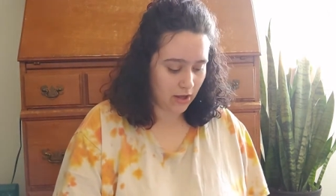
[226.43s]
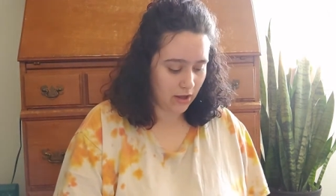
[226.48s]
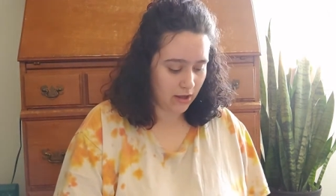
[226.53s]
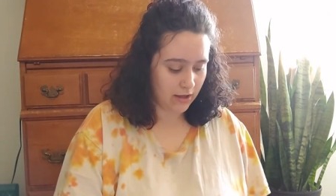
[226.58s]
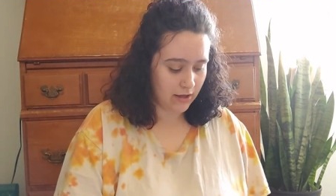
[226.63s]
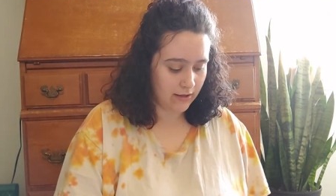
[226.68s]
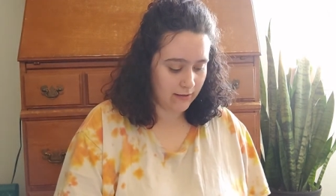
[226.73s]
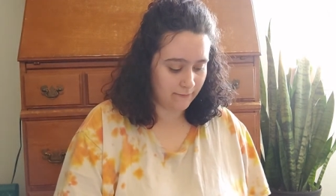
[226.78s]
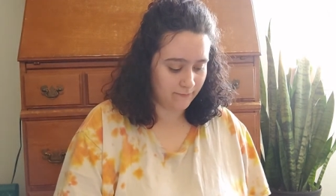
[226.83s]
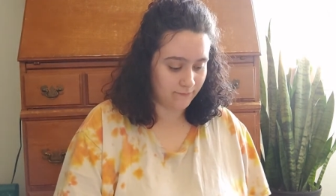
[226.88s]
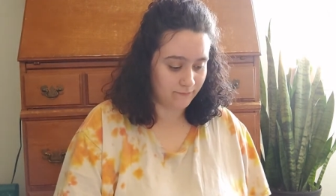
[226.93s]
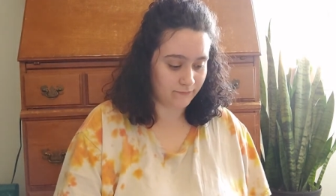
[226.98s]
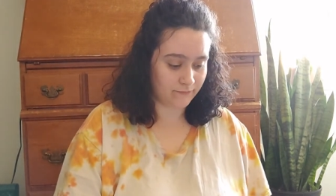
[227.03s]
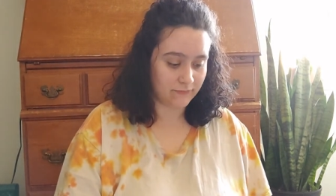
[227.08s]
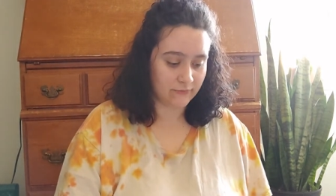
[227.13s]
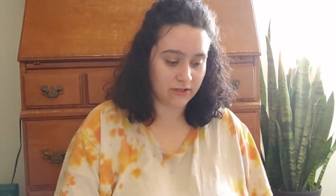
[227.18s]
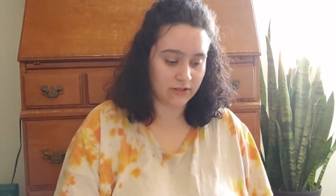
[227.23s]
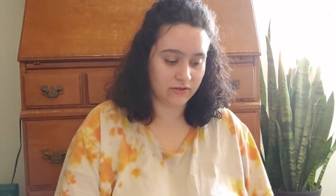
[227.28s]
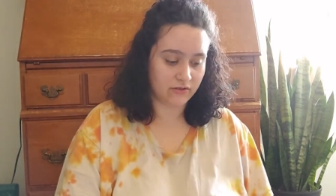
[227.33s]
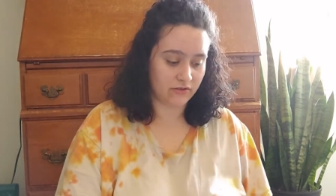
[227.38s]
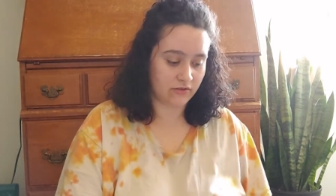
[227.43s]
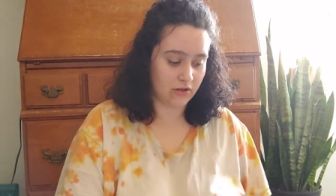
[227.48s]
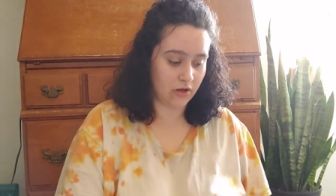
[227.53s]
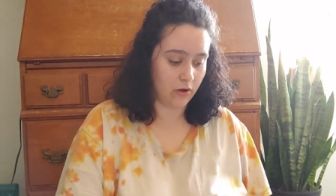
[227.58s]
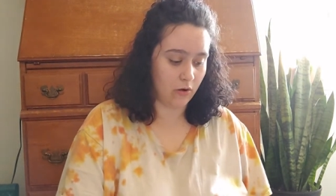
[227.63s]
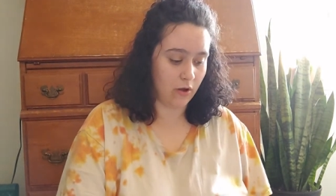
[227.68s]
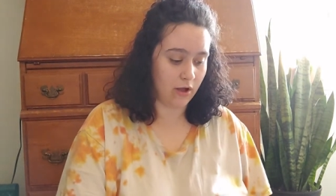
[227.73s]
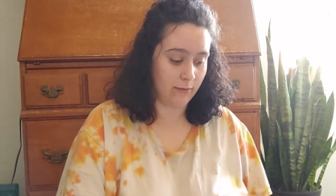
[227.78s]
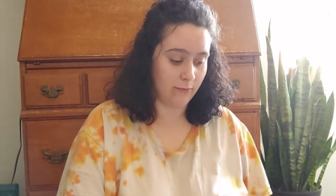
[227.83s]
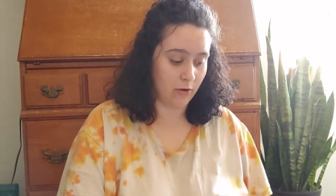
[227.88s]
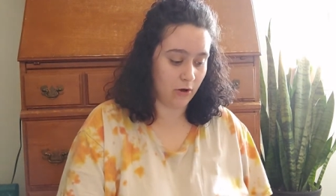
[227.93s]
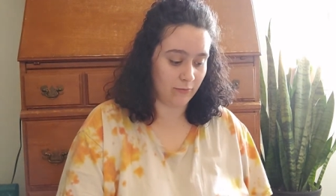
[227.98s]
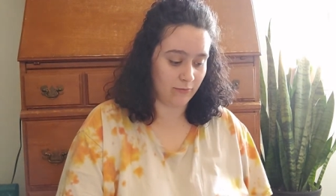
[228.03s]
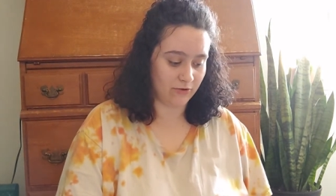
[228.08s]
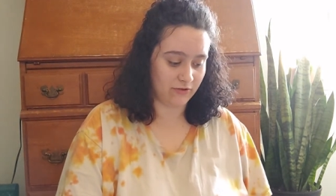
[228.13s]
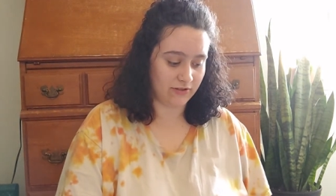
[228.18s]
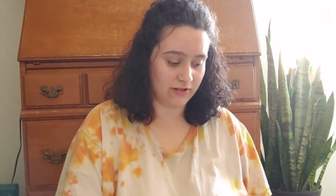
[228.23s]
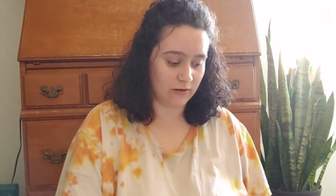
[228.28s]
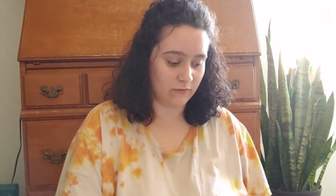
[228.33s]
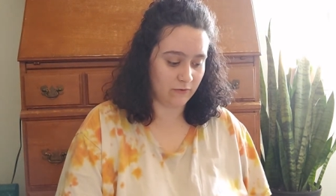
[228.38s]
Um, so I'm
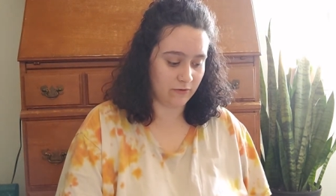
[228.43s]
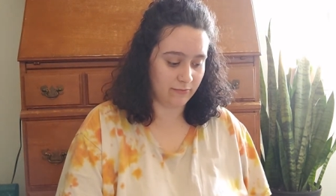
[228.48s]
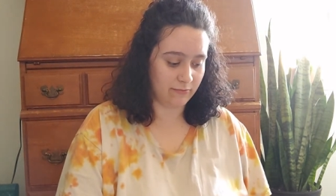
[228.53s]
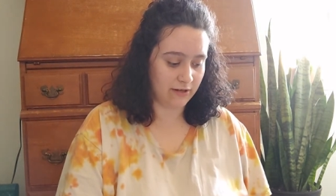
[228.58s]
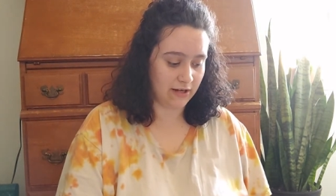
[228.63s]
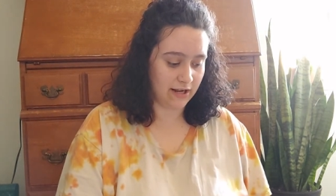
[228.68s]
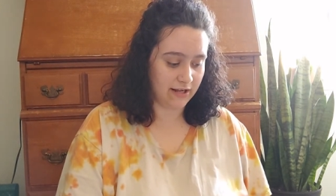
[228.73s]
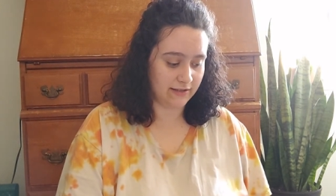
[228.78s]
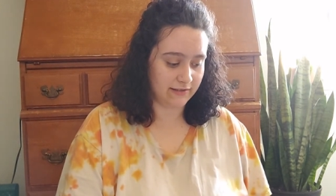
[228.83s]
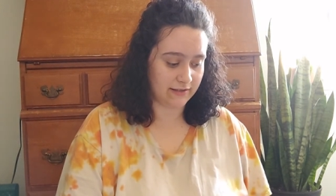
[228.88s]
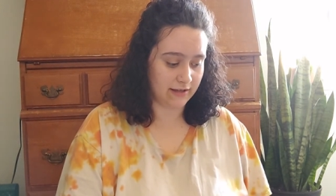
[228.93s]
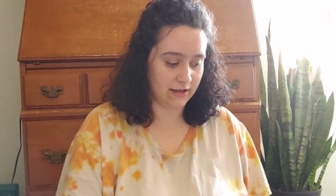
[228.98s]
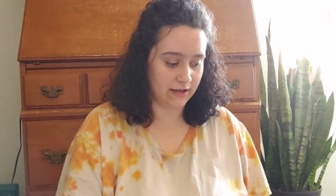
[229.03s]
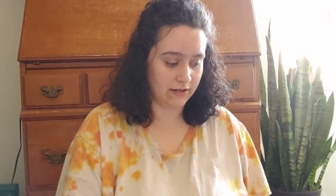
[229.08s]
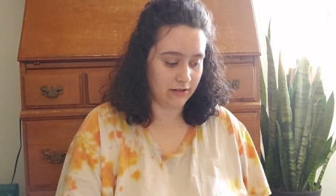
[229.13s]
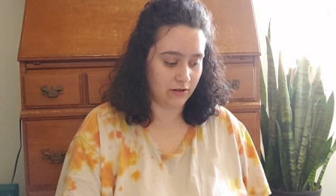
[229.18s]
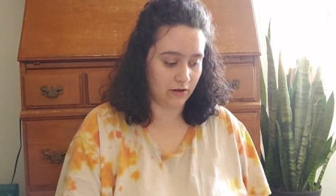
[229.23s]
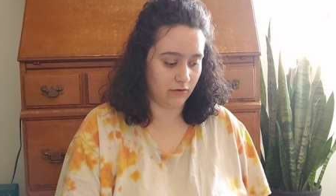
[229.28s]
almost done with Midnight Sun.